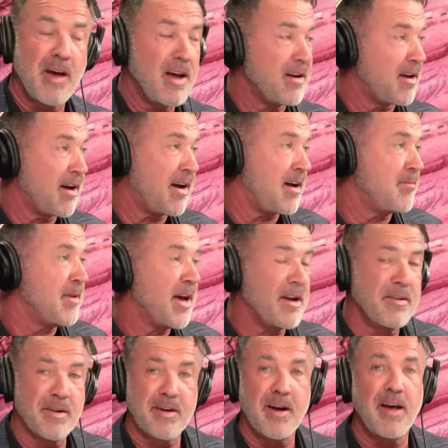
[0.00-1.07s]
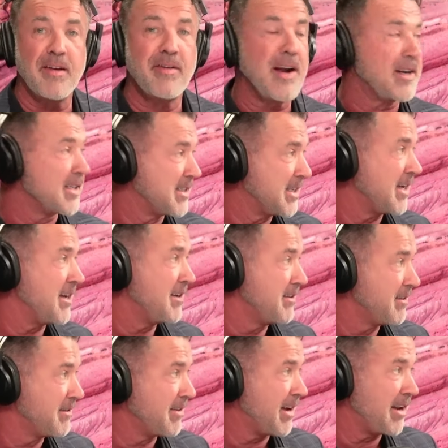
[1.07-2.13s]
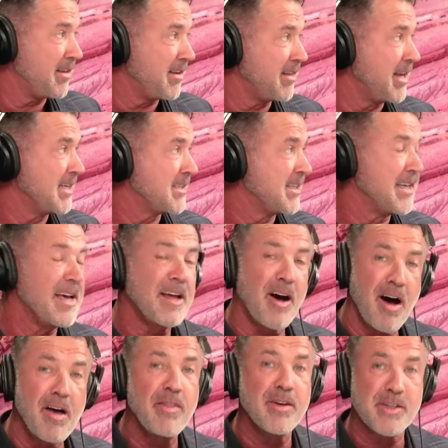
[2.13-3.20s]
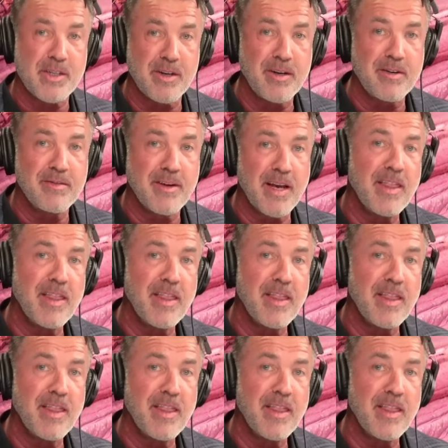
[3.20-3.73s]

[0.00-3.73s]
I'm not under contract to say anything less than that on the show.